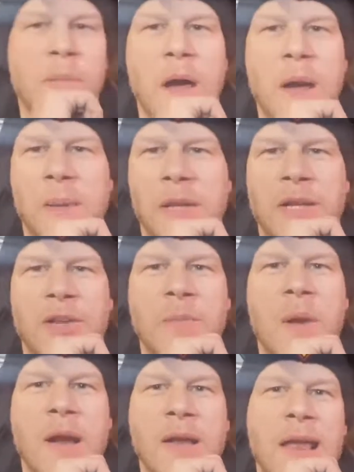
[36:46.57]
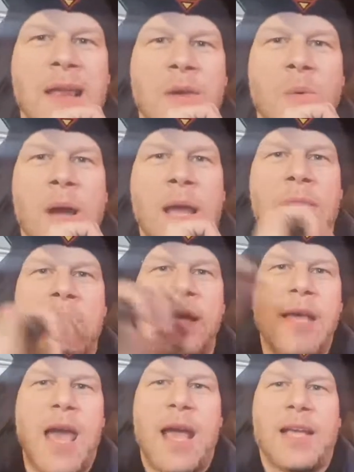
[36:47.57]
I'm going to do mine anyway
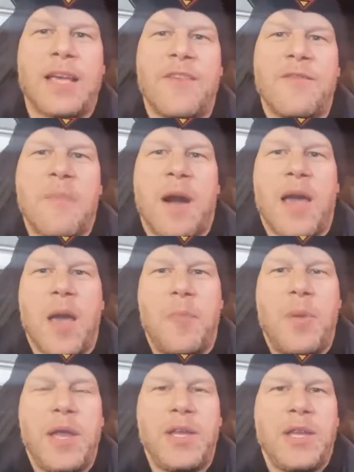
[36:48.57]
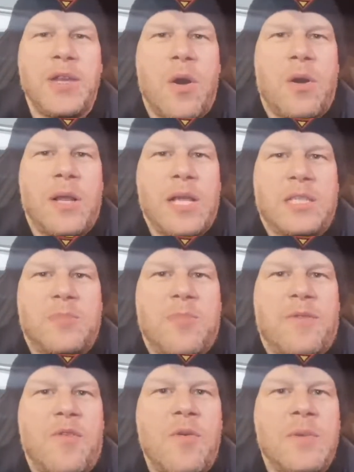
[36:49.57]
and give my opinion on its
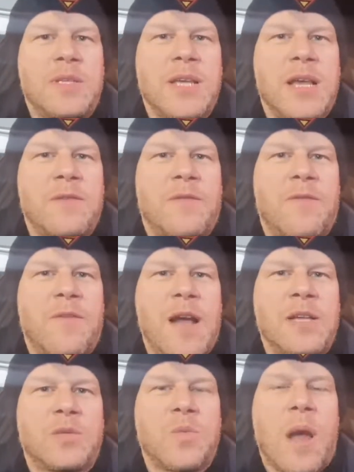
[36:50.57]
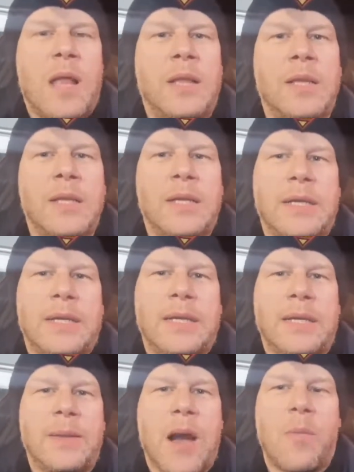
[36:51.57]
performance as well.
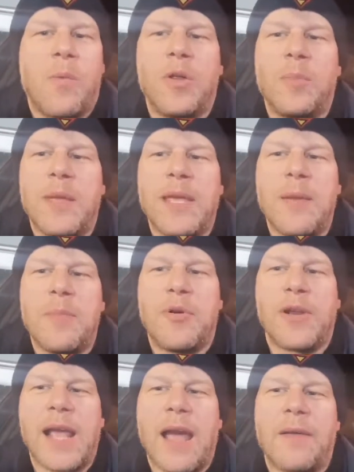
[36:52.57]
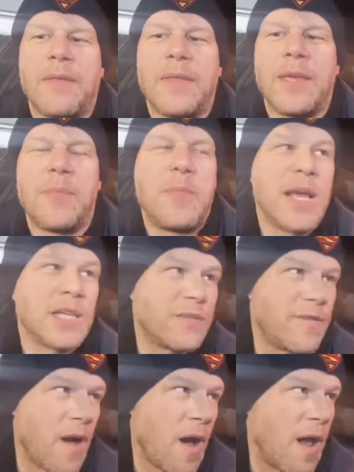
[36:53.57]
I will be putting out the
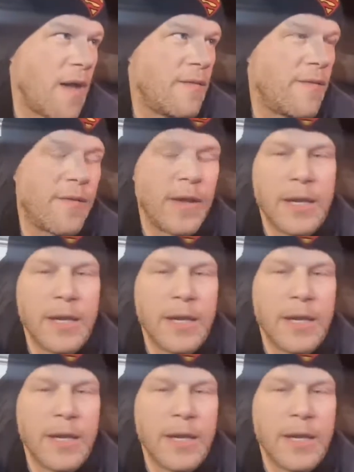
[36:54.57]
PS5